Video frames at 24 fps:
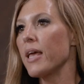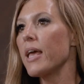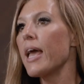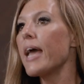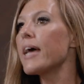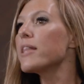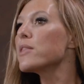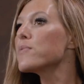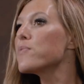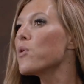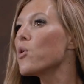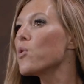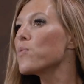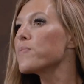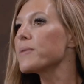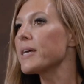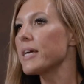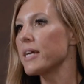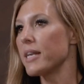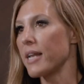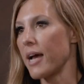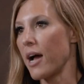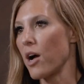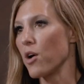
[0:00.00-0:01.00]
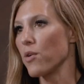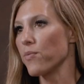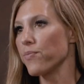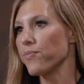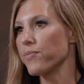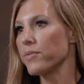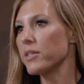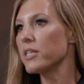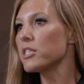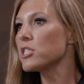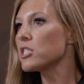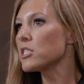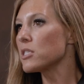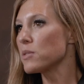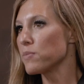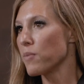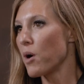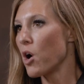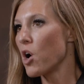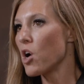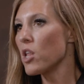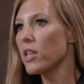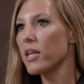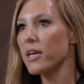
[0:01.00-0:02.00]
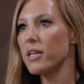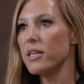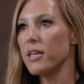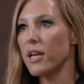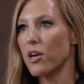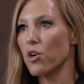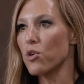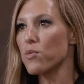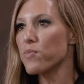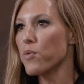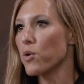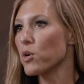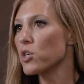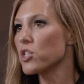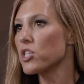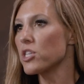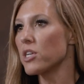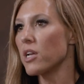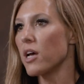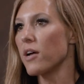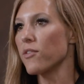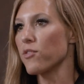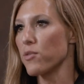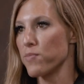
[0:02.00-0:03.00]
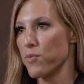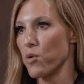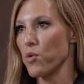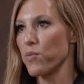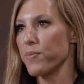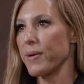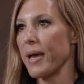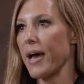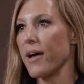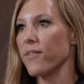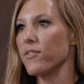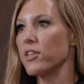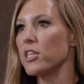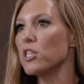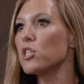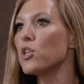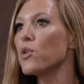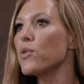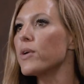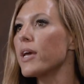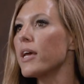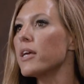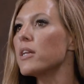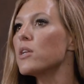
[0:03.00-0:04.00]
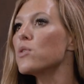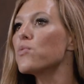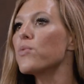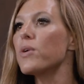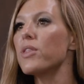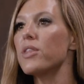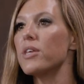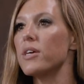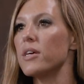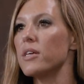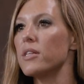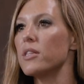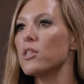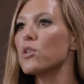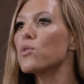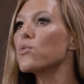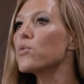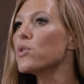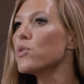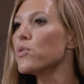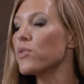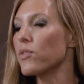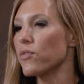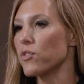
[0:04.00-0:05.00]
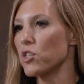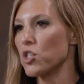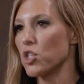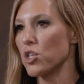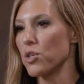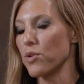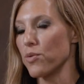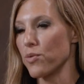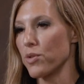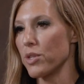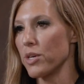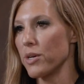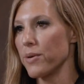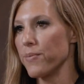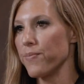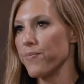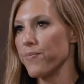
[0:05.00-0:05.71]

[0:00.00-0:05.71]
and the pulp canal, the small and narrow portion of the pulp cavity located within the root of the tooth.